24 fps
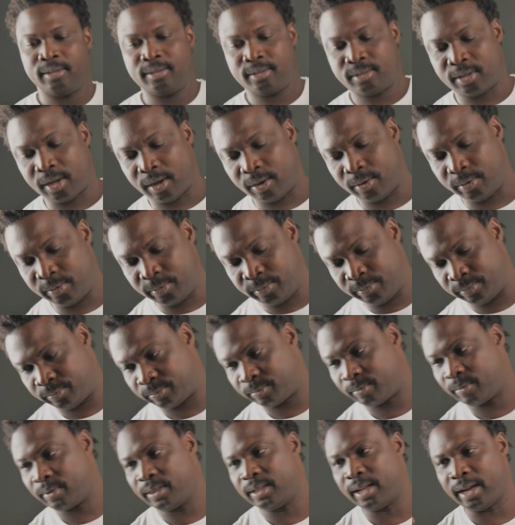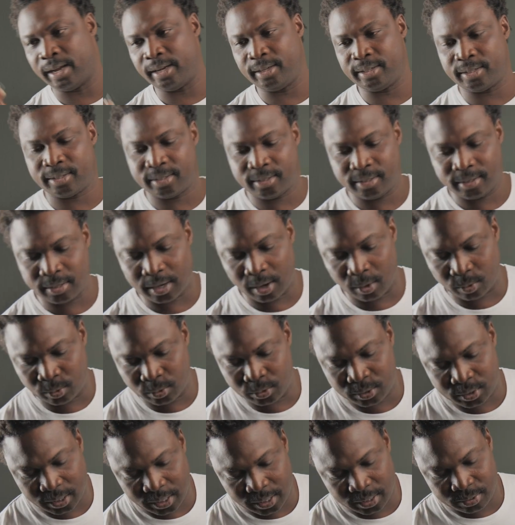So this
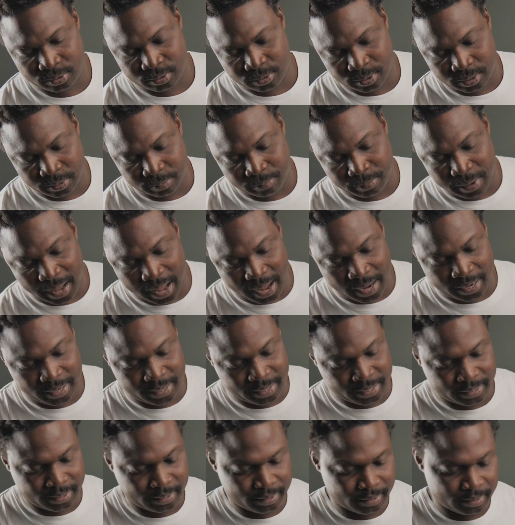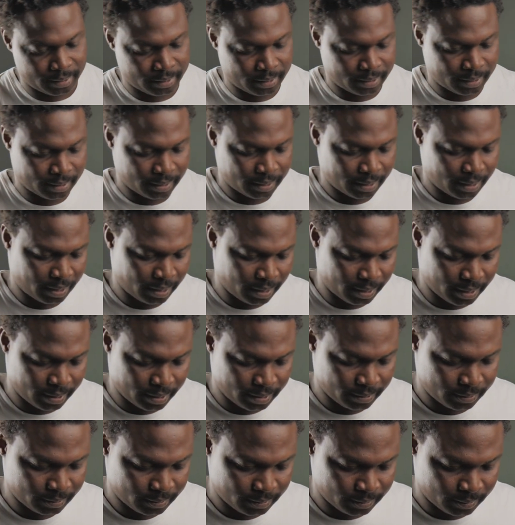goes into the back
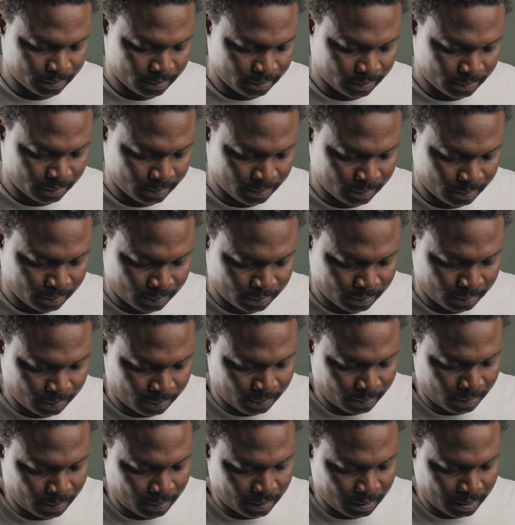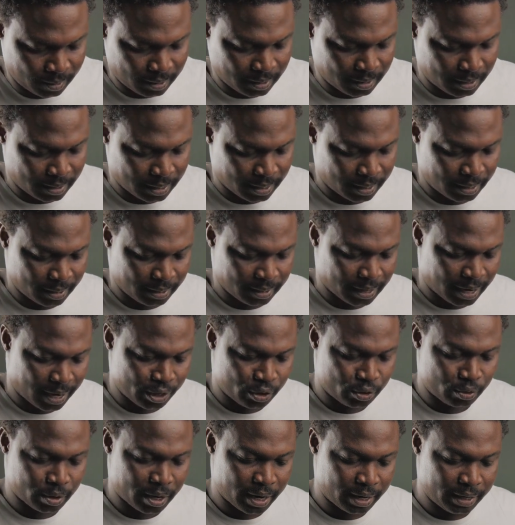here. Then I
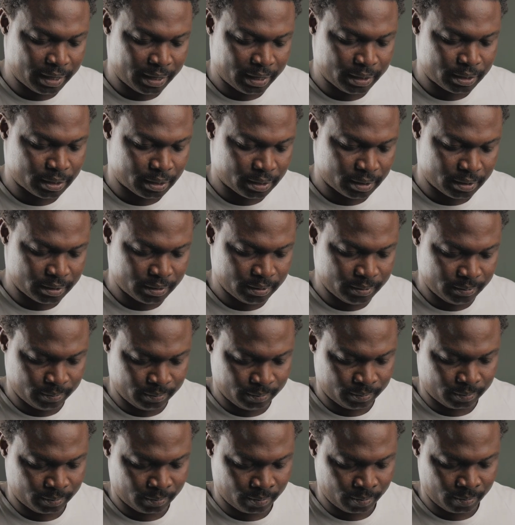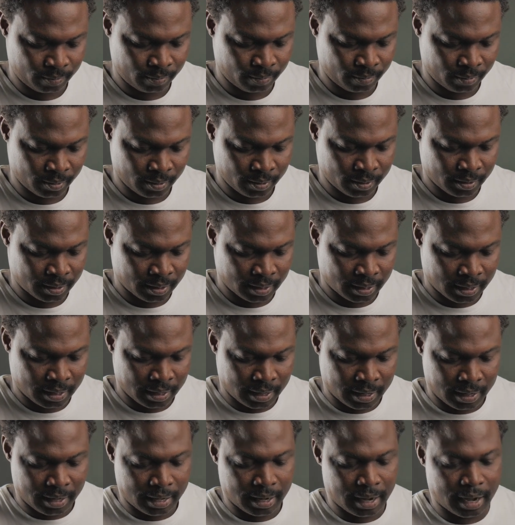thread this on
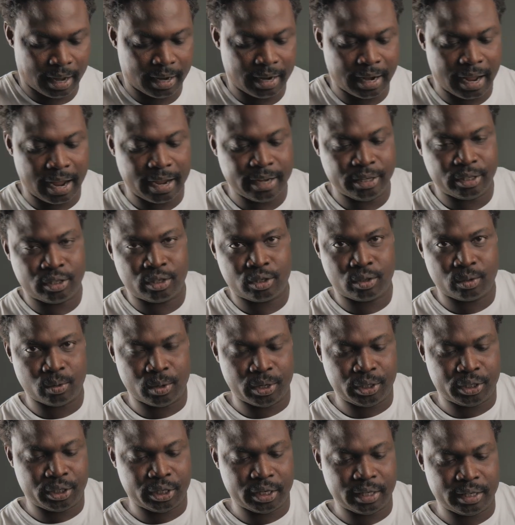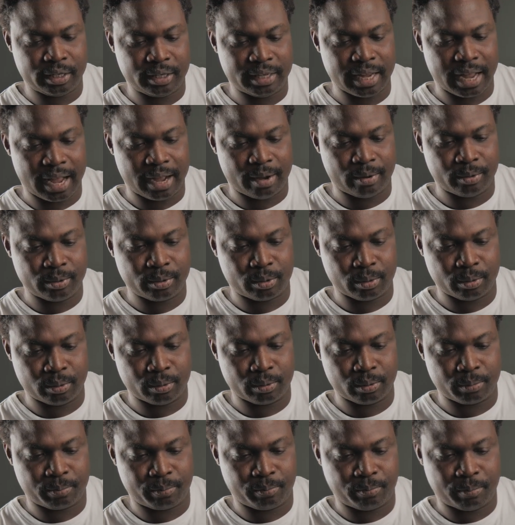and I switch it down
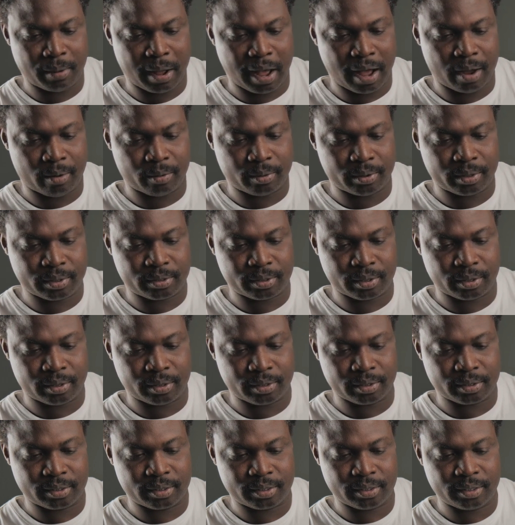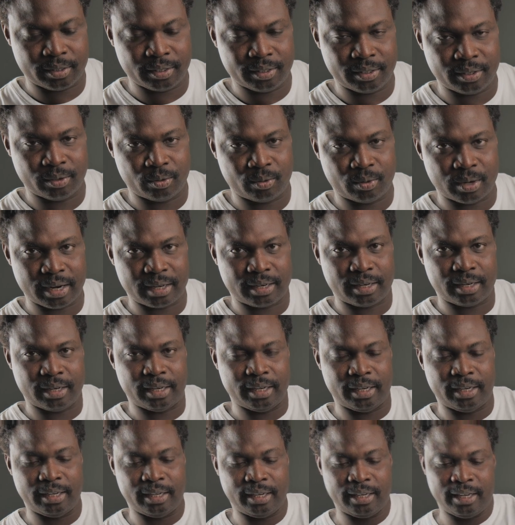to power source
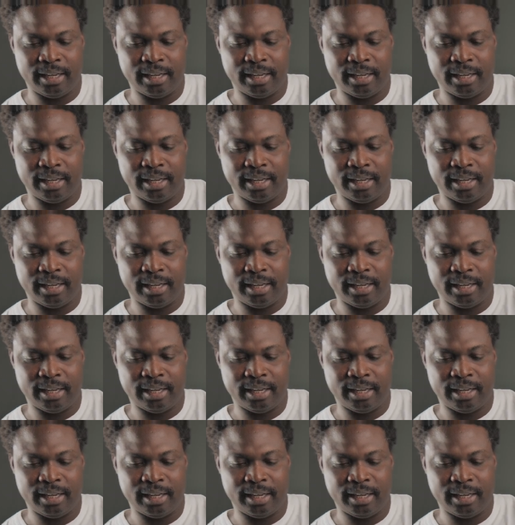directly.